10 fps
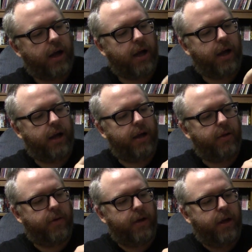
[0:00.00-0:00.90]
uh,
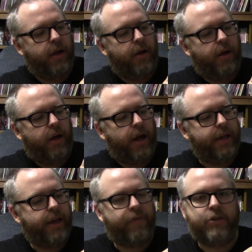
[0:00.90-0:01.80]
I
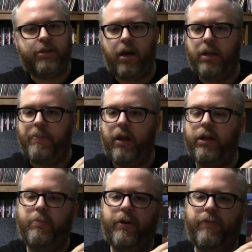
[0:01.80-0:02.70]
never saw The
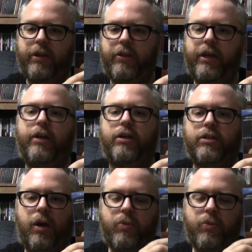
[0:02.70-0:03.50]
Pelican Brief in the theaters.